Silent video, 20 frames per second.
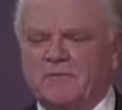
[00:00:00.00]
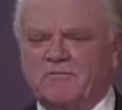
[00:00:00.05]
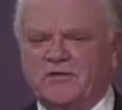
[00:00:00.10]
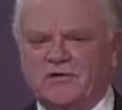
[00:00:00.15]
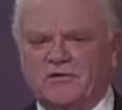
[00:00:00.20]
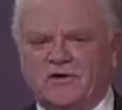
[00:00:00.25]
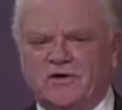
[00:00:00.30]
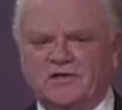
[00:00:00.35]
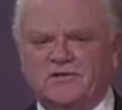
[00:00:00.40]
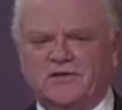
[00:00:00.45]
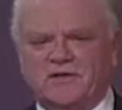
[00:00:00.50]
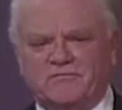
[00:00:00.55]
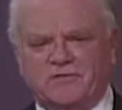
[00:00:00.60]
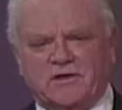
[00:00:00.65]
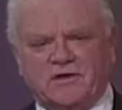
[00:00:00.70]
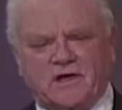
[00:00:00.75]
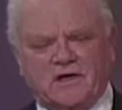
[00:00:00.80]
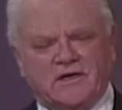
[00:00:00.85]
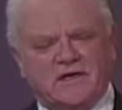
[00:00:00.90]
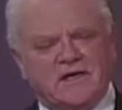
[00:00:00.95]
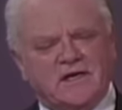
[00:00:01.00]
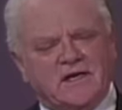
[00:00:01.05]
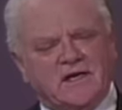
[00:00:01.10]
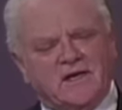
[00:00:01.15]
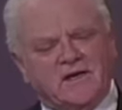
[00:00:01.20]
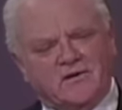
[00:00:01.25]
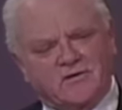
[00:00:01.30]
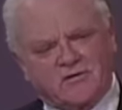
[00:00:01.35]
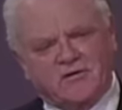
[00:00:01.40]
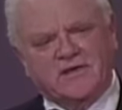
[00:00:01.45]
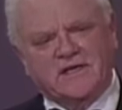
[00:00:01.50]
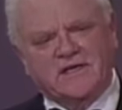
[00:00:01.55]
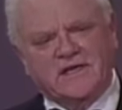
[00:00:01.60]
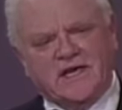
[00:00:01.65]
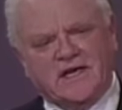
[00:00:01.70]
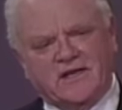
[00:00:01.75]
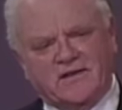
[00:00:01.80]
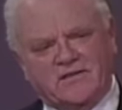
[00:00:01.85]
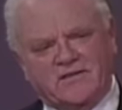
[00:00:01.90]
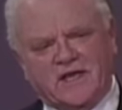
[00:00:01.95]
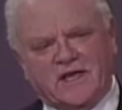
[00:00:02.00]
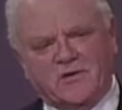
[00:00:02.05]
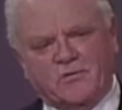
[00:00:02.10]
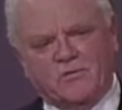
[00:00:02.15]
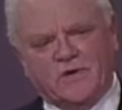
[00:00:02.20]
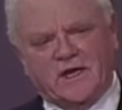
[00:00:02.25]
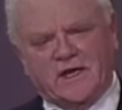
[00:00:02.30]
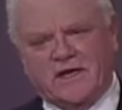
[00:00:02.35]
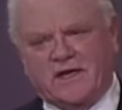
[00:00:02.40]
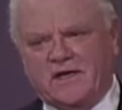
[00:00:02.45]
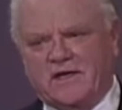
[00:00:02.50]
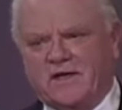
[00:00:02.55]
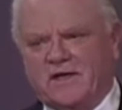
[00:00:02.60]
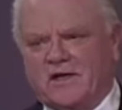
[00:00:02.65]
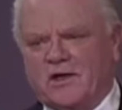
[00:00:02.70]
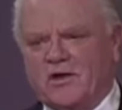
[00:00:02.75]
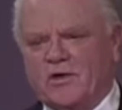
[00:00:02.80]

Because if we are looking at it in that way,